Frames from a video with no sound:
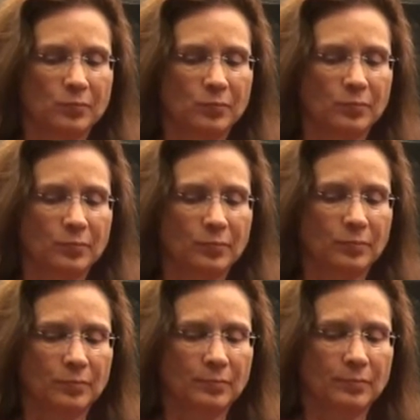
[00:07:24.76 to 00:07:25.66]

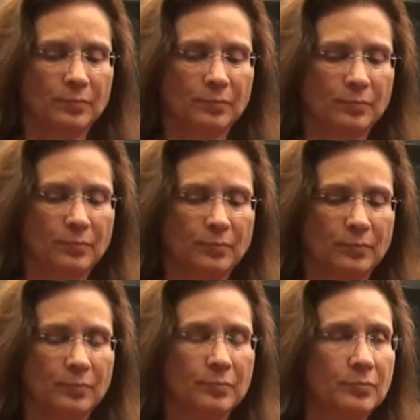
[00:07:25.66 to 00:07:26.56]

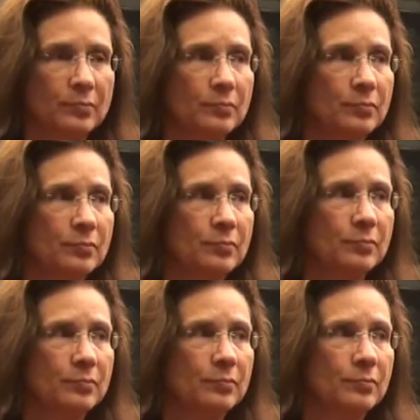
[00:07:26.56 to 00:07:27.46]

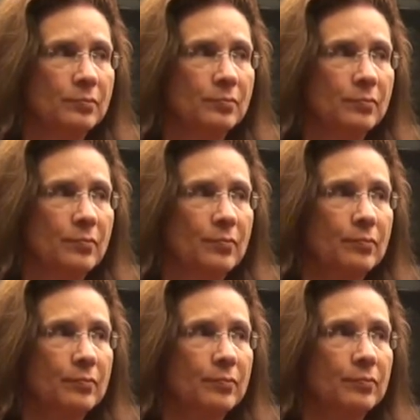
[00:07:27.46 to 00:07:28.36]

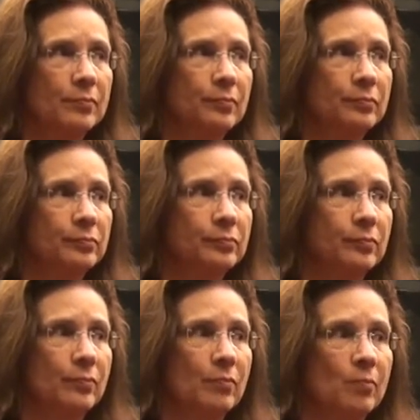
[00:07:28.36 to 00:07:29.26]

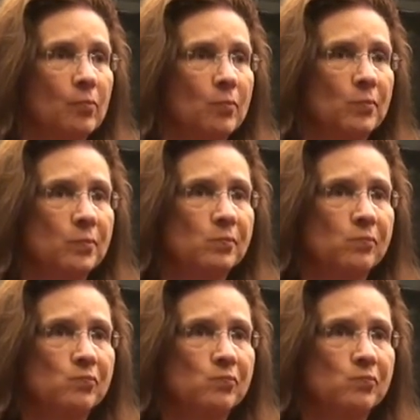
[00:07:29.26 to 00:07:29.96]
The person shown says nothing.